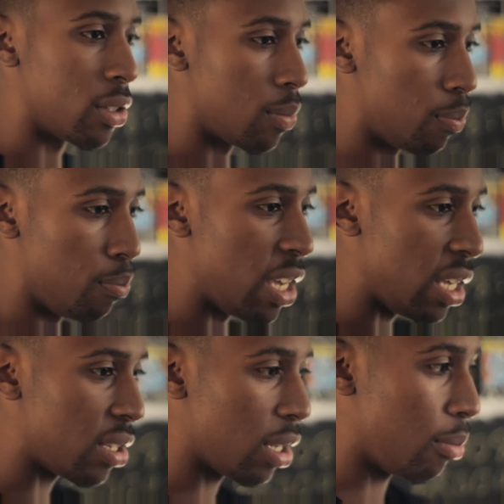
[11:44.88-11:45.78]
as
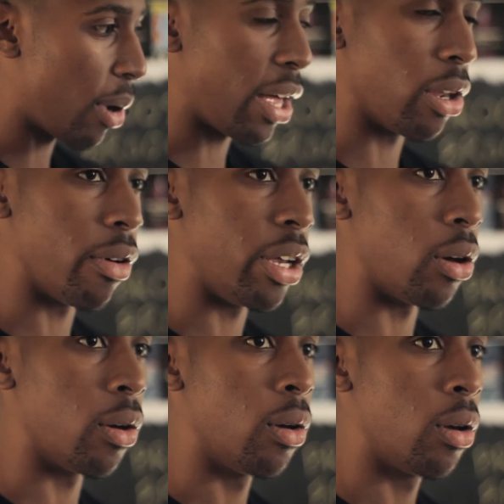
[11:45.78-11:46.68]
me sitting behind the
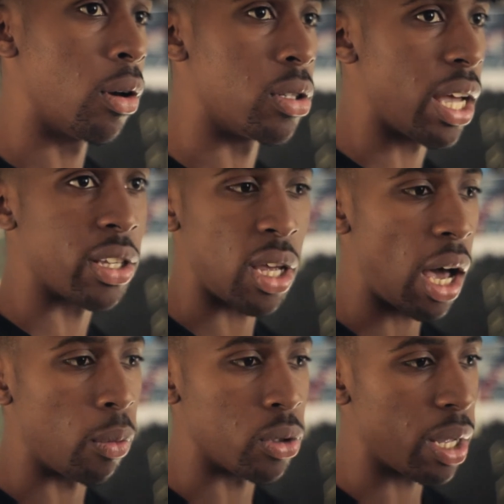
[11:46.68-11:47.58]
radio, because
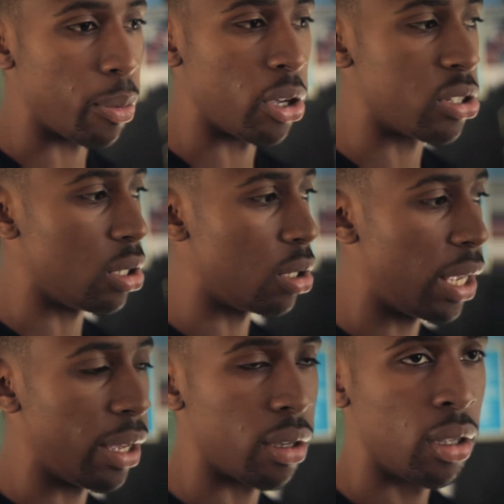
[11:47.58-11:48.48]
I was that person
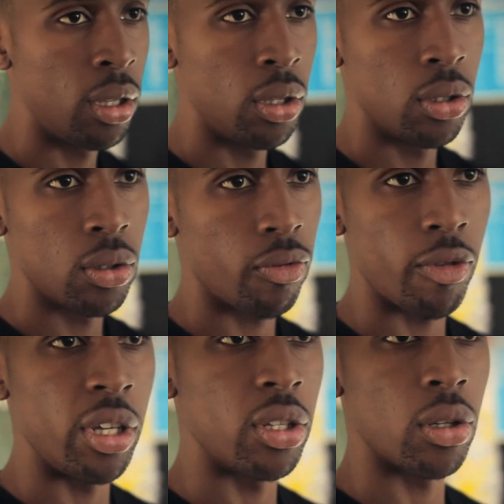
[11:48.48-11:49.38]
like
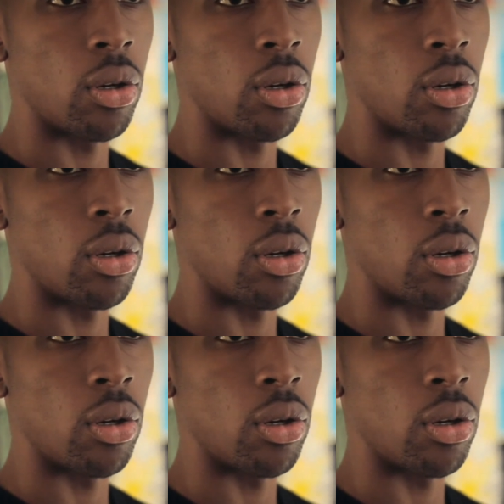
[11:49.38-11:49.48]
3 years